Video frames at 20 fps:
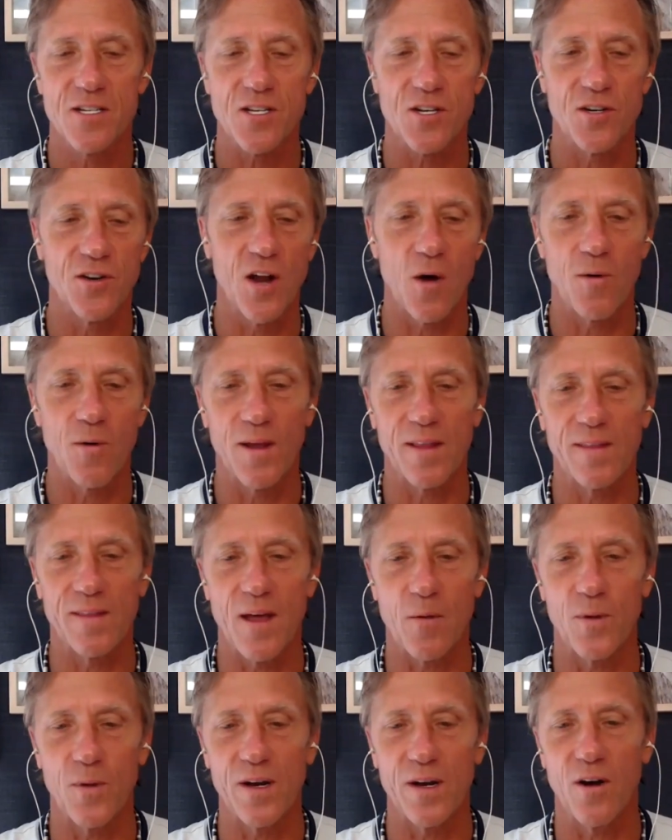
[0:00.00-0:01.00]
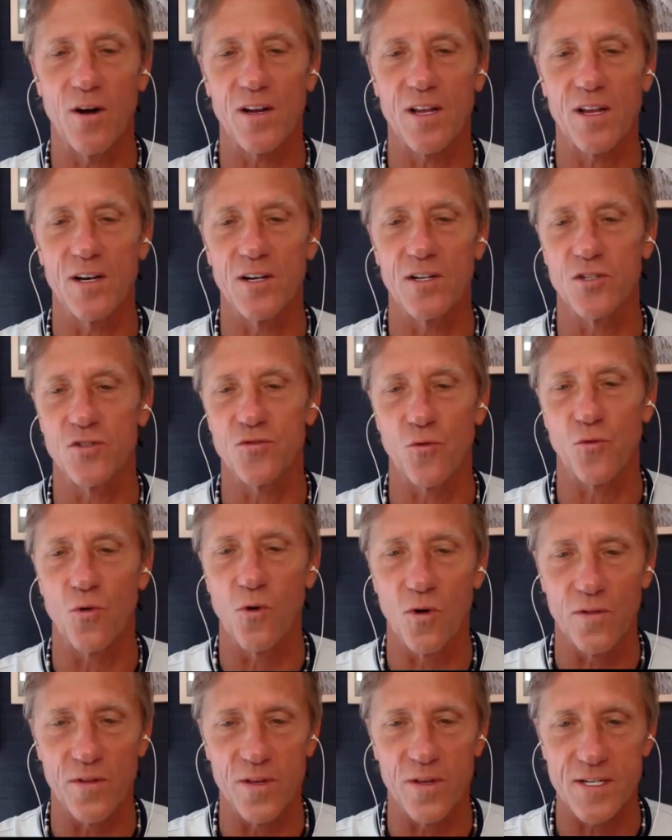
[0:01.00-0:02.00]
so knowing that we're not going to
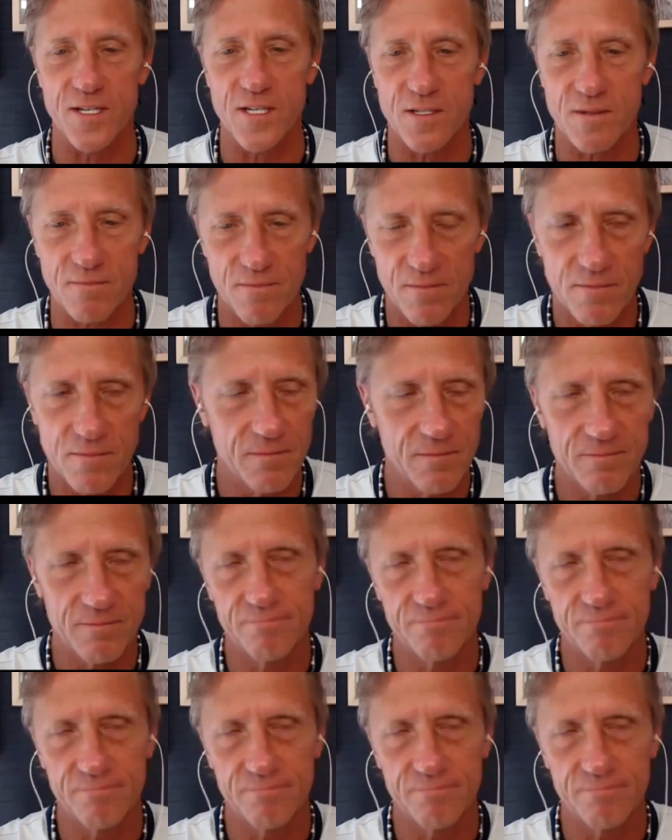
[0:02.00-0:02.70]
draw this